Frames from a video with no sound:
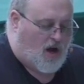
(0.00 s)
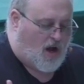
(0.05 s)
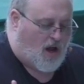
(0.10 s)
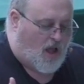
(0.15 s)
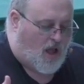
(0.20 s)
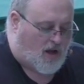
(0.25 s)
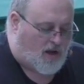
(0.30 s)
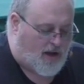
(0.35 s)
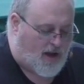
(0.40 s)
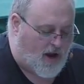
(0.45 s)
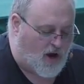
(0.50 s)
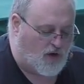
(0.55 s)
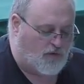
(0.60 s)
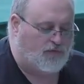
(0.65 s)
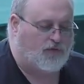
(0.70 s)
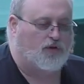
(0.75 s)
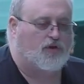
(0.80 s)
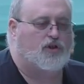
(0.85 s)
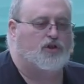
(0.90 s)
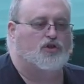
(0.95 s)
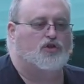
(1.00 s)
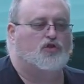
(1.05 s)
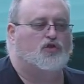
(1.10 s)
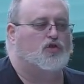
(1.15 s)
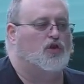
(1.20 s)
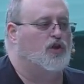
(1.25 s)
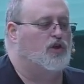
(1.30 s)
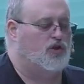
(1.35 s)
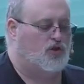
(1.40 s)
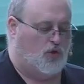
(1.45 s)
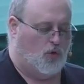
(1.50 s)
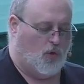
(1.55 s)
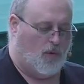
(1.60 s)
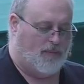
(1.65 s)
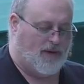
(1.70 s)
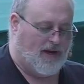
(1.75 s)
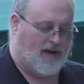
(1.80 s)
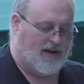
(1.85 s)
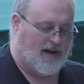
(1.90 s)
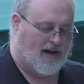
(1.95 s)
And in his eagerness to
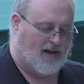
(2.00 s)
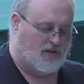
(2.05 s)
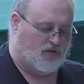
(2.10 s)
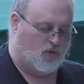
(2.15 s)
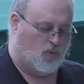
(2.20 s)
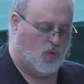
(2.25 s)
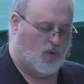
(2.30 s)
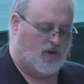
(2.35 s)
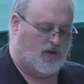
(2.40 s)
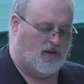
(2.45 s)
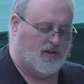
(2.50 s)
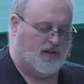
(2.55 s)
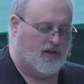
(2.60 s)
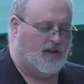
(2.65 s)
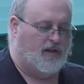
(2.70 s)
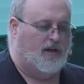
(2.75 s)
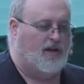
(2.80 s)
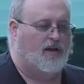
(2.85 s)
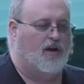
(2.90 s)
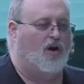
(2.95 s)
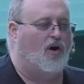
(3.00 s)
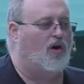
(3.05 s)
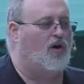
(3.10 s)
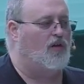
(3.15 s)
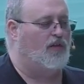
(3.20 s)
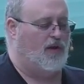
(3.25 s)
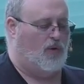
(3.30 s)
do his Father's will,